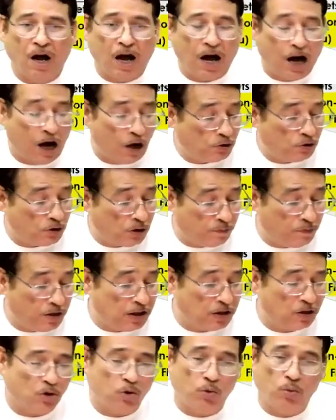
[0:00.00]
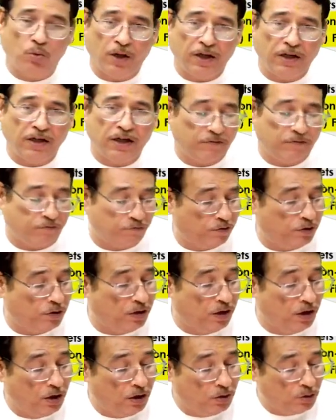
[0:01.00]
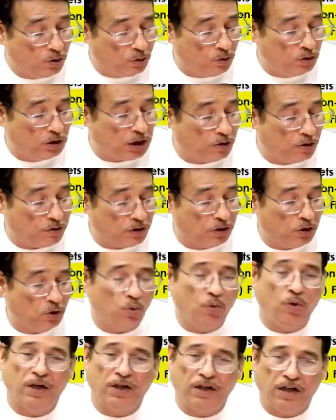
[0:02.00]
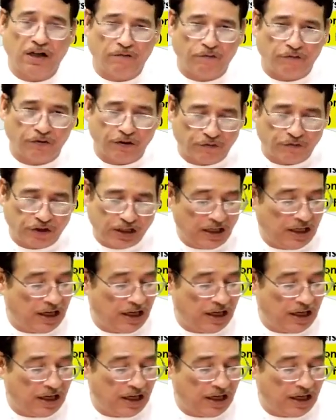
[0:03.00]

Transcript: Out of this 200, 2,250